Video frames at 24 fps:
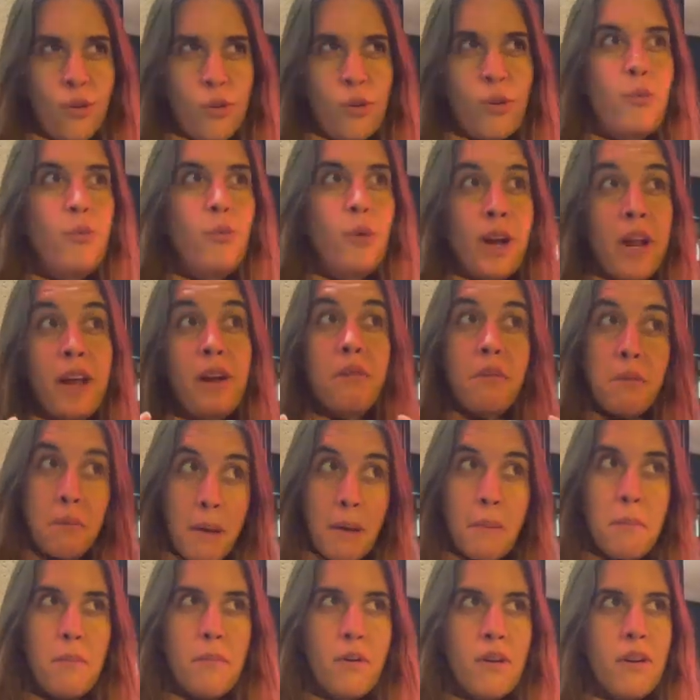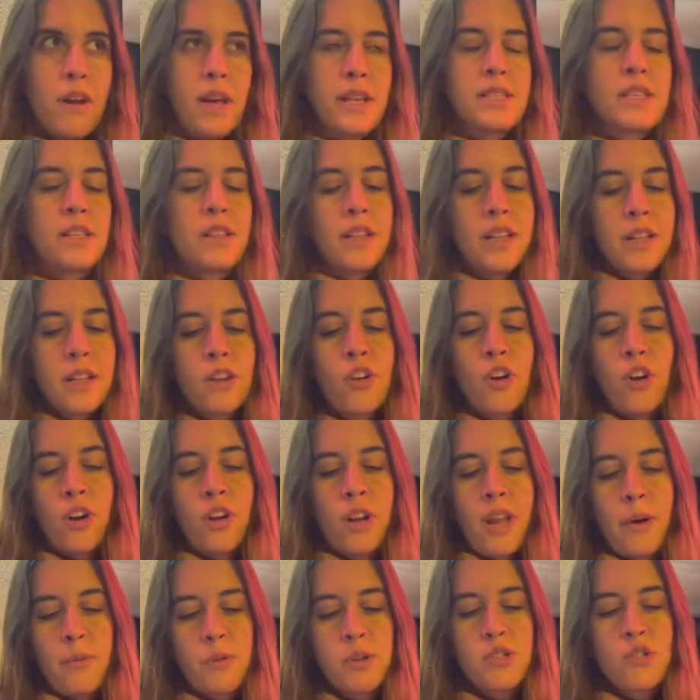What I remember as a little
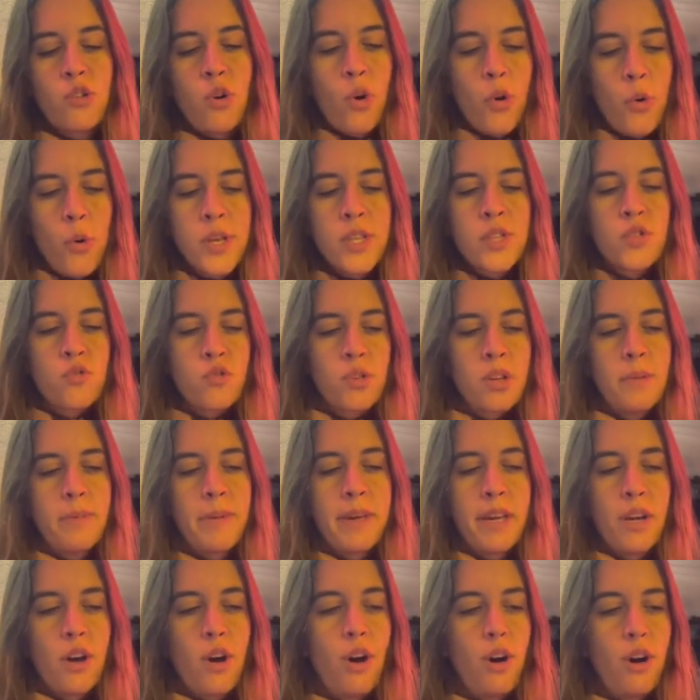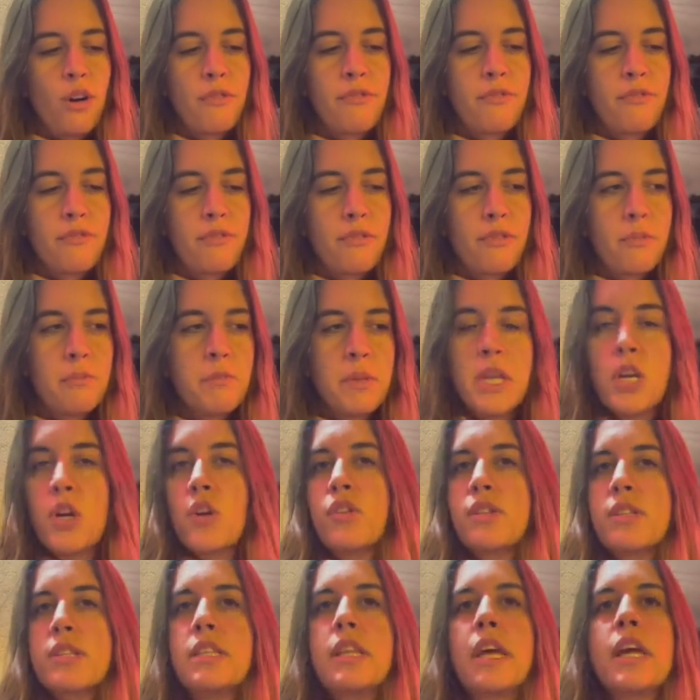girl, I was always dreaming of being
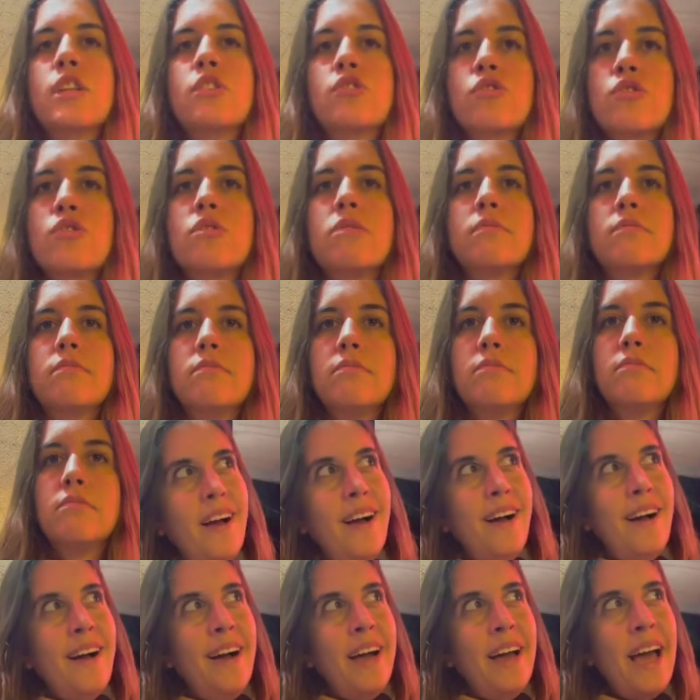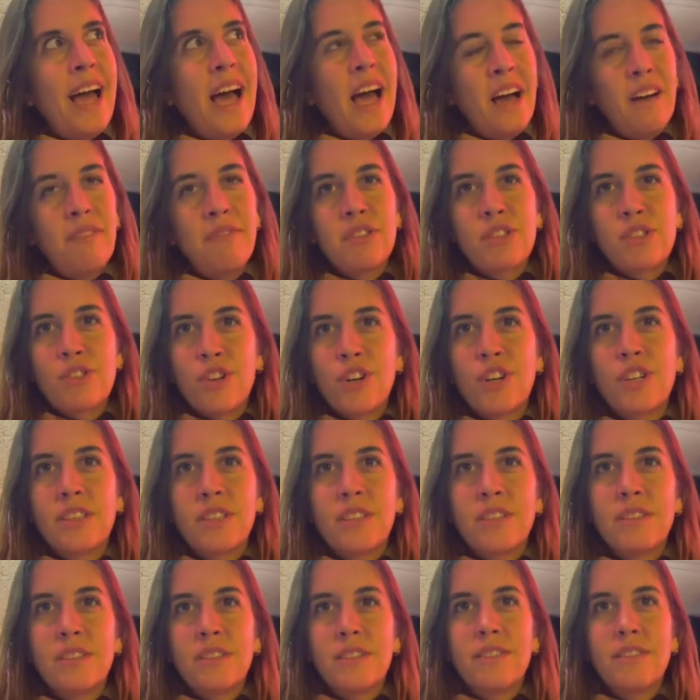on stage. I have a
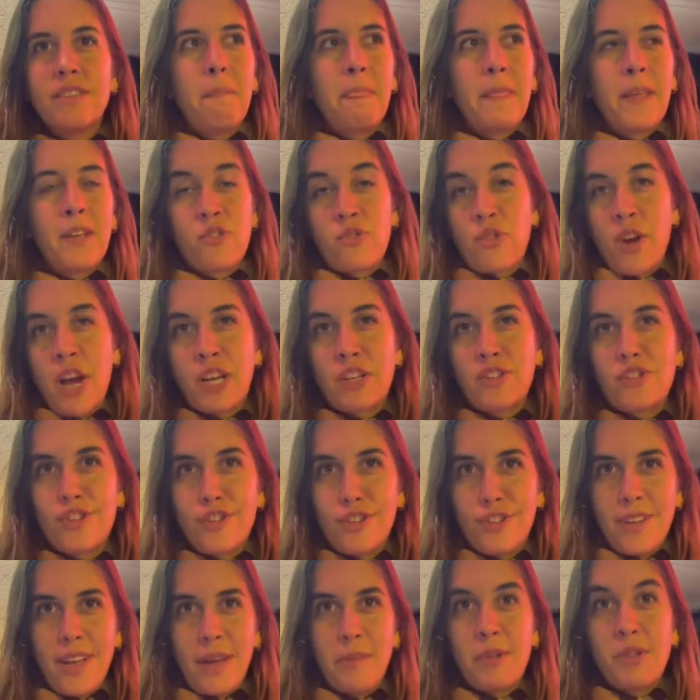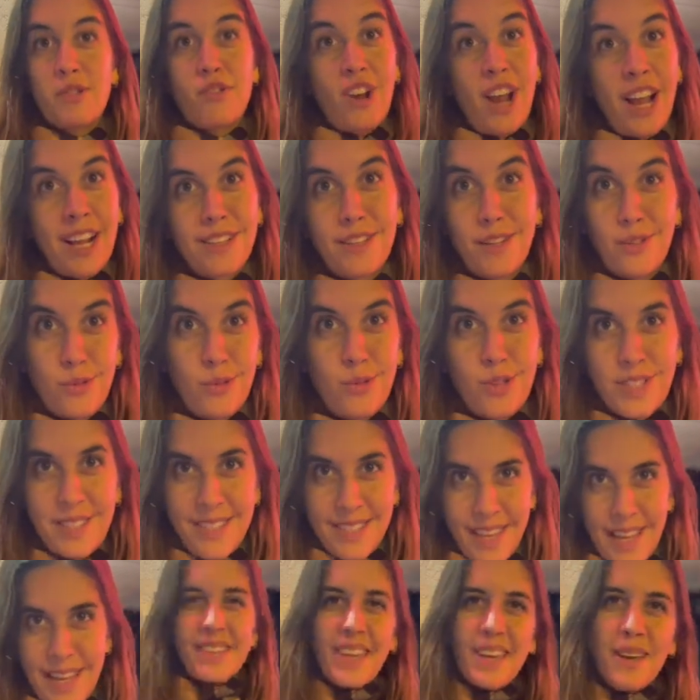certain attraction. I'm attracted to the
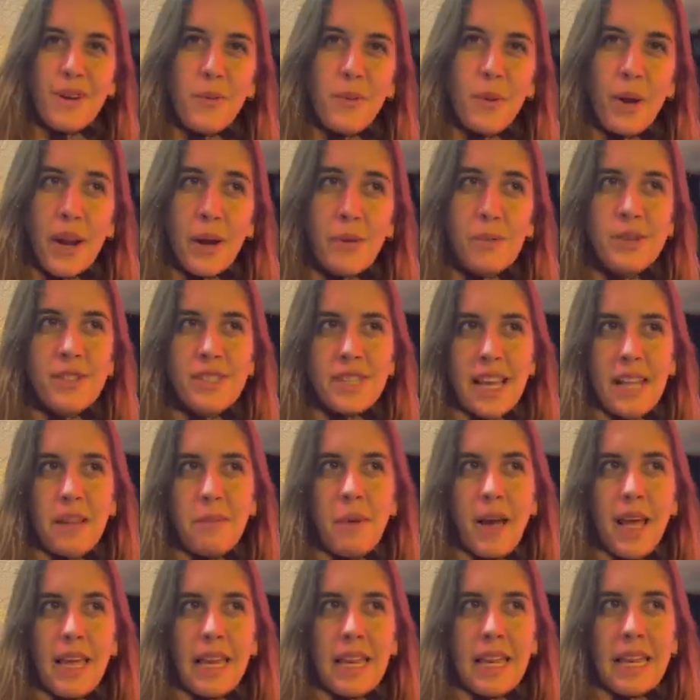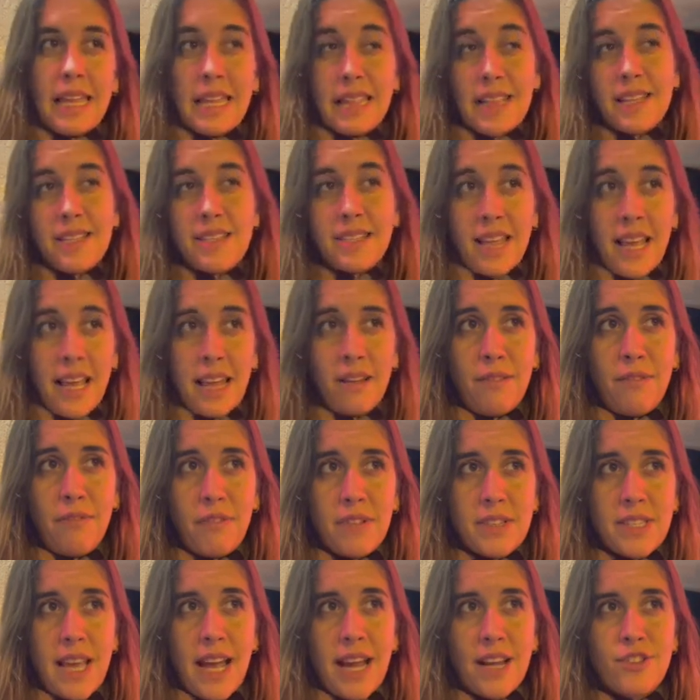stage. What I would tell my little self
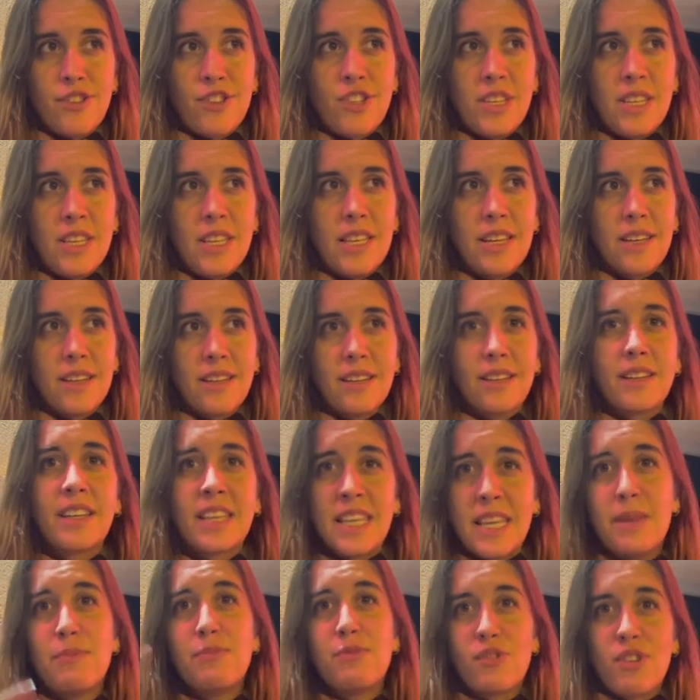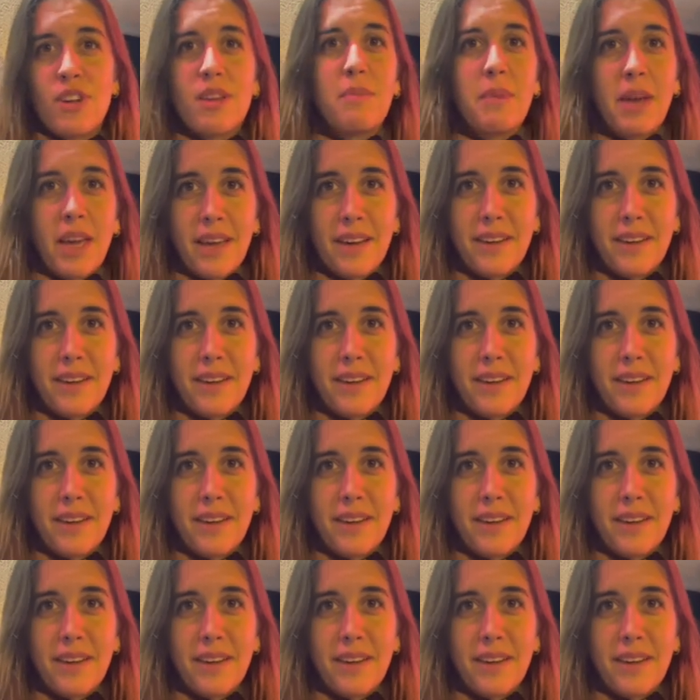is actually keep dreaming.